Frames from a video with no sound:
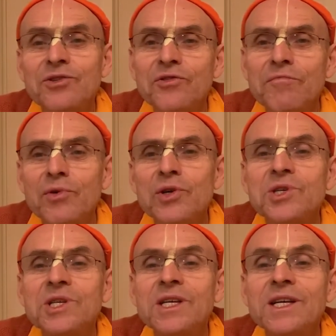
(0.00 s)
the
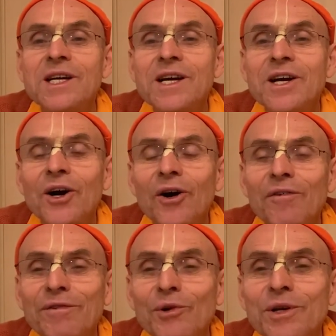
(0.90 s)
mercy
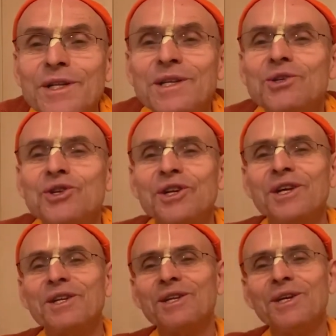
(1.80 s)
of Lord
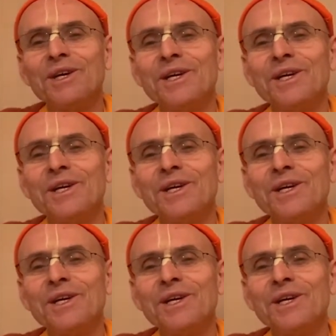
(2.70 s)
Nityānanda?